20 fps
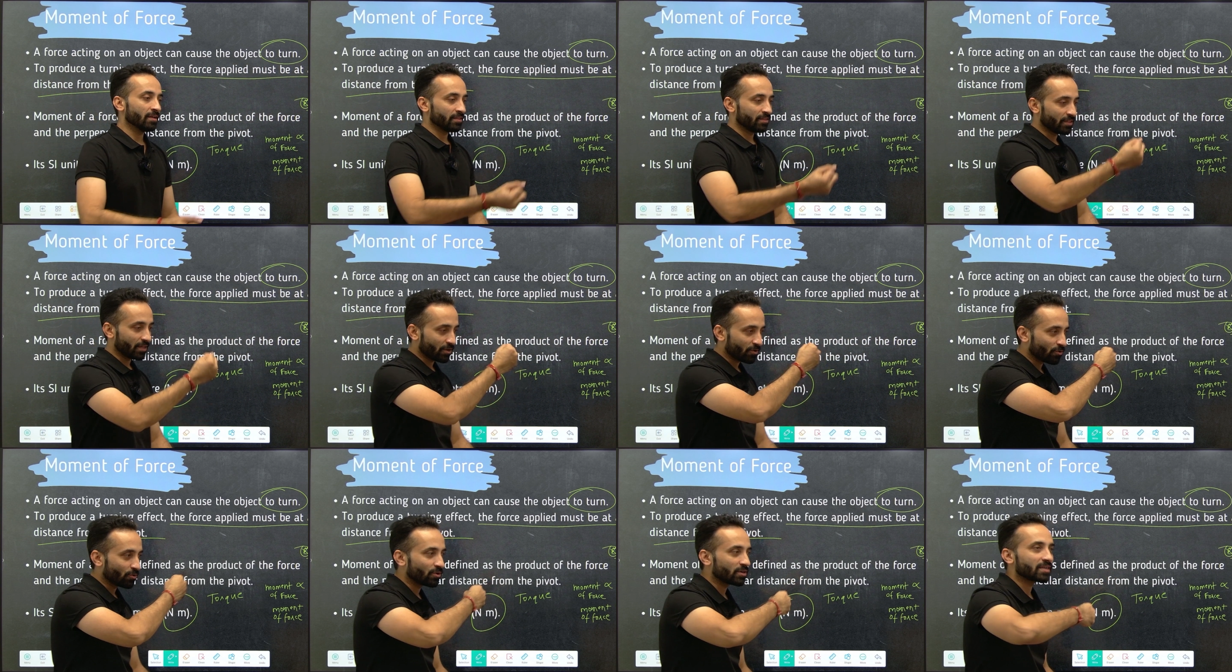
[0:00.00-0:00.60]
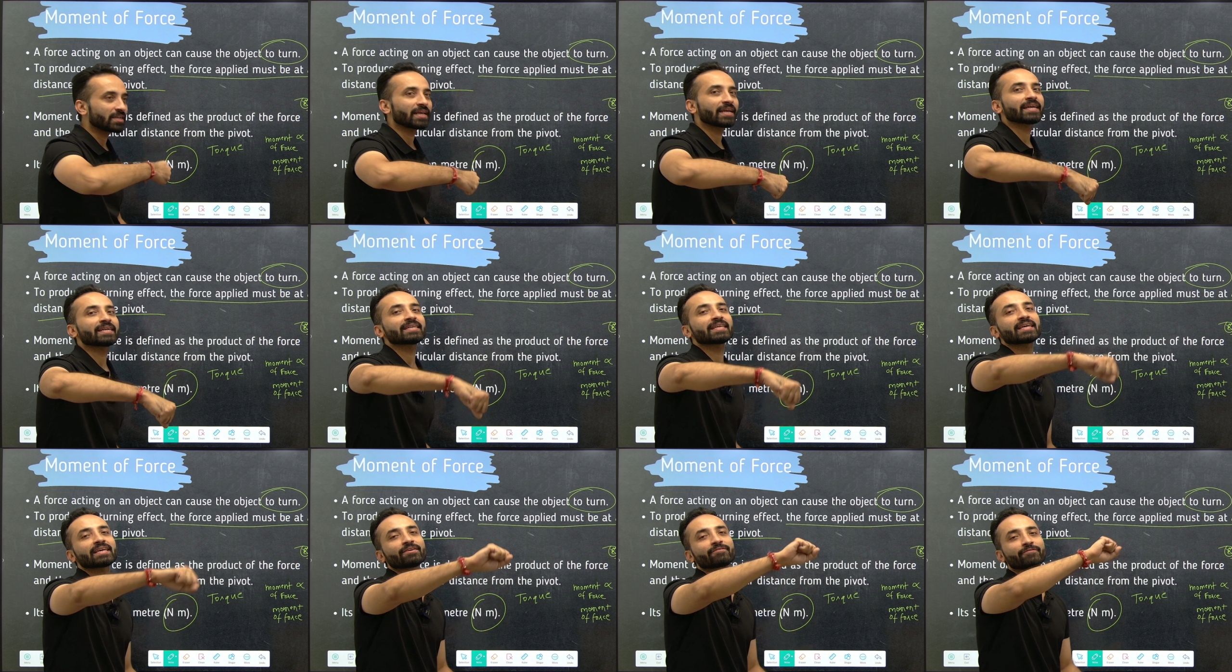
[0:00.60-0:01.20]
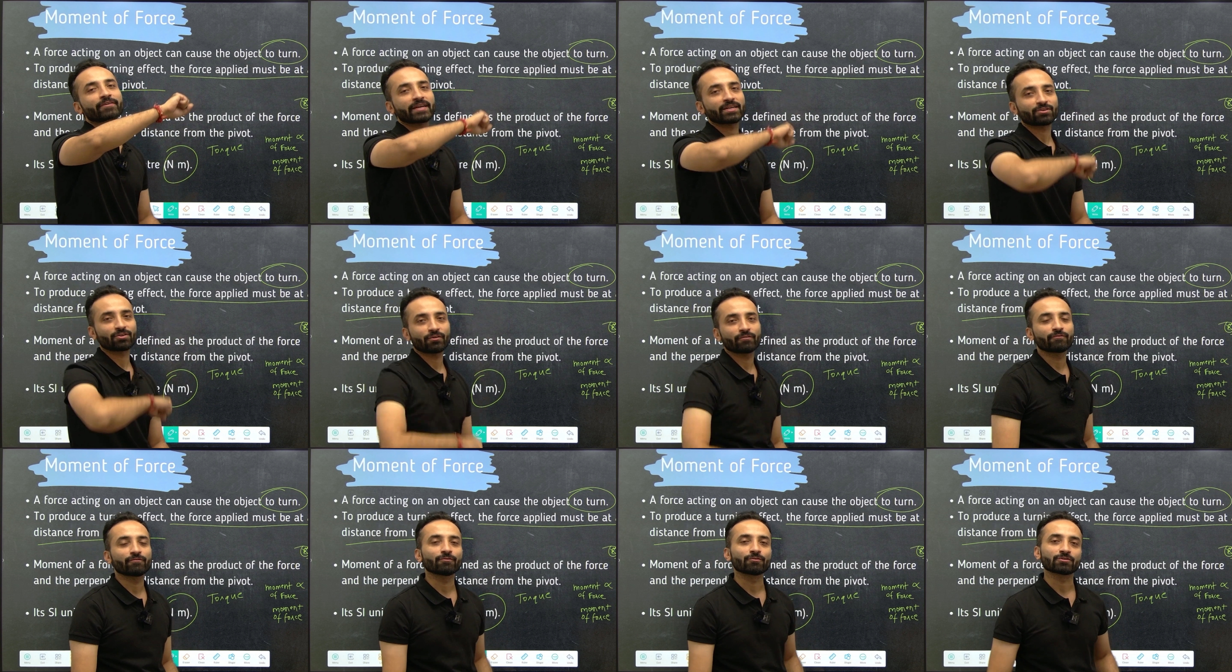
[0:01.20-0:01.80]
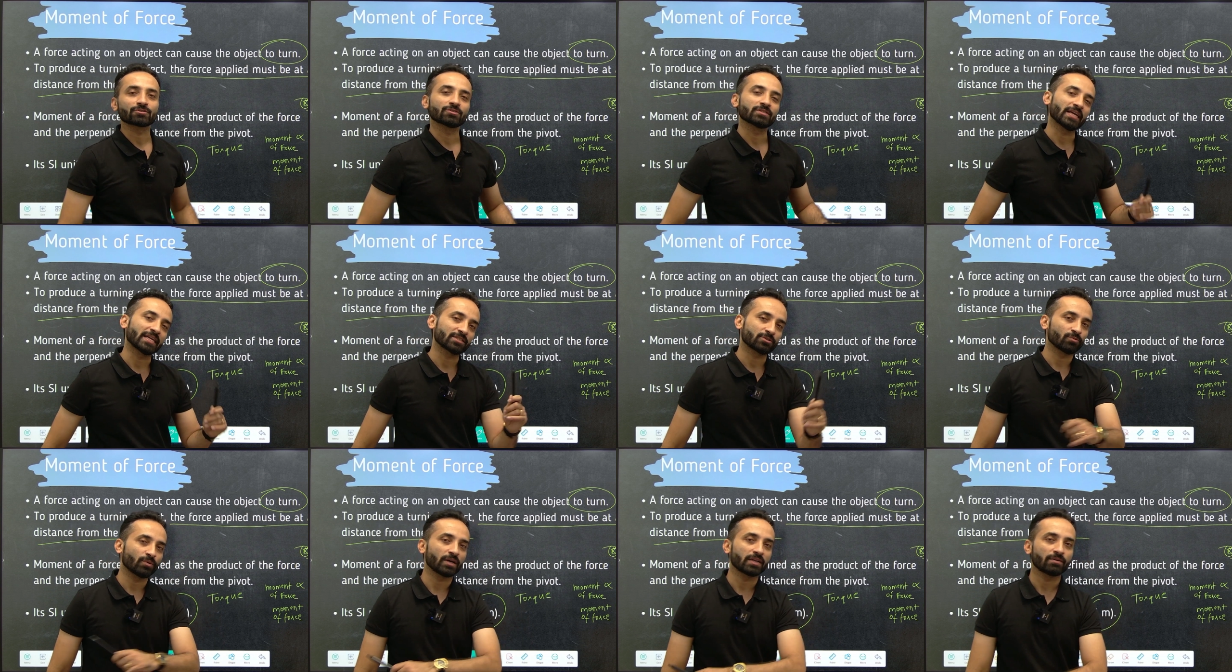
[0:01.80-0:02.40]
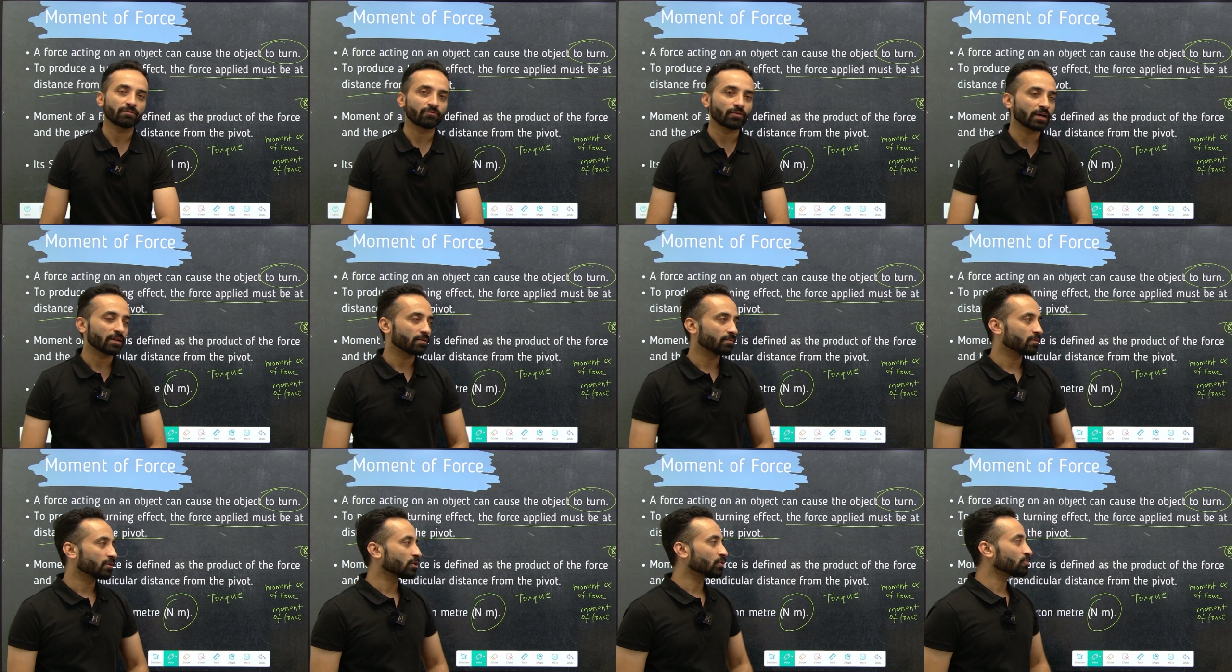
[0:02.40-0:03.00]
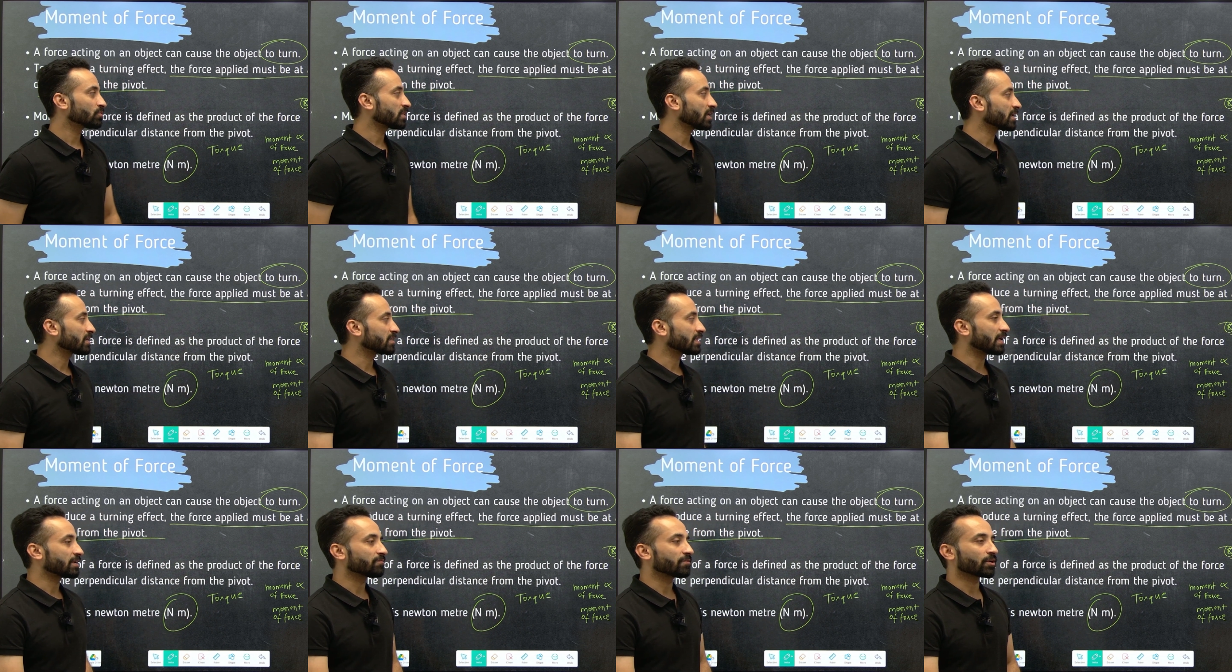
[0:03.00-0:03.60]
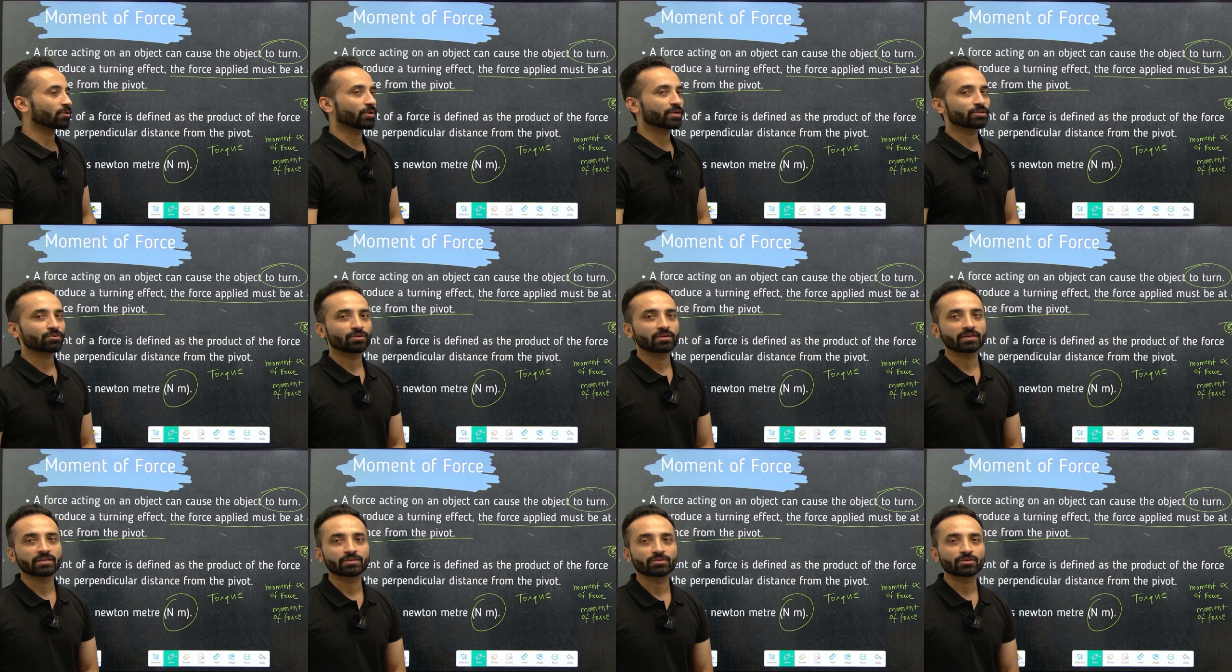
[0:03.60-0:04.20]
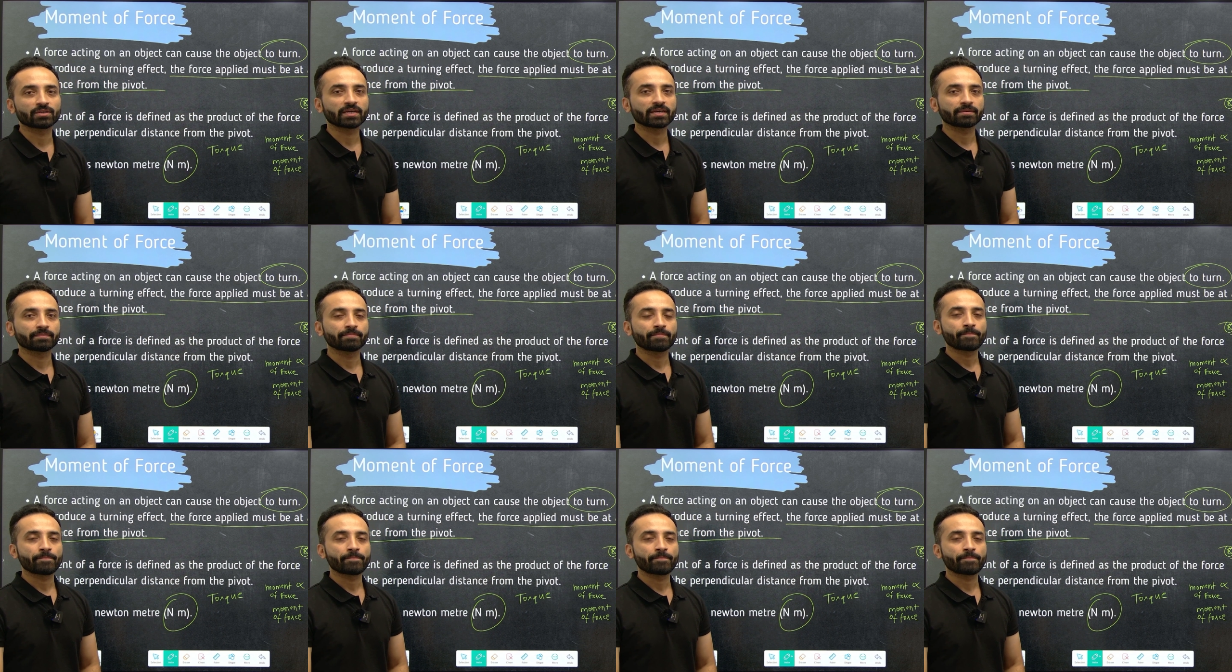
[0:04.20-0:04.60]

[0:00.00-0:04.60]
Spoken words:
The rotating effect of force. So that's one new thing that we are going to learn today.